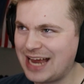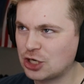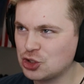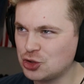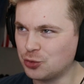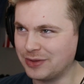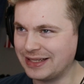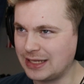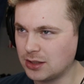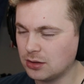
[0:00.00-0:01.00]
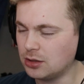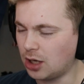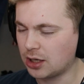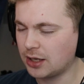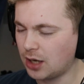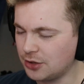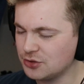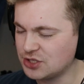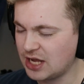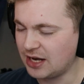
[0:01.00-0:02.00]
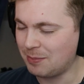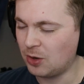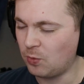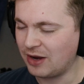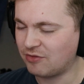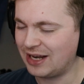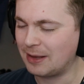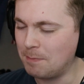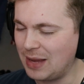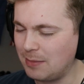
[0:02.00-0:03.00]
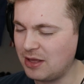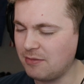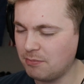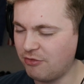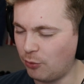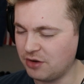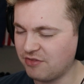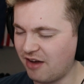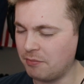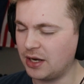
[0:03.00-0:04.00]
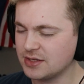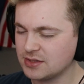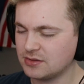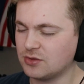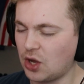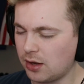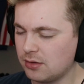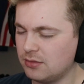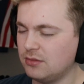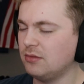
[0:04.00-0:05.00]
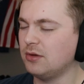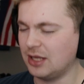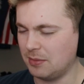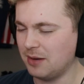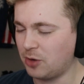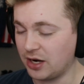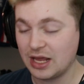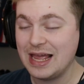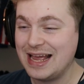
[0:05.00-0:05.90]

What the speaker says: Y'all gotta understand, I've been awake for like maybe 45 minutes, okay? Give me a break.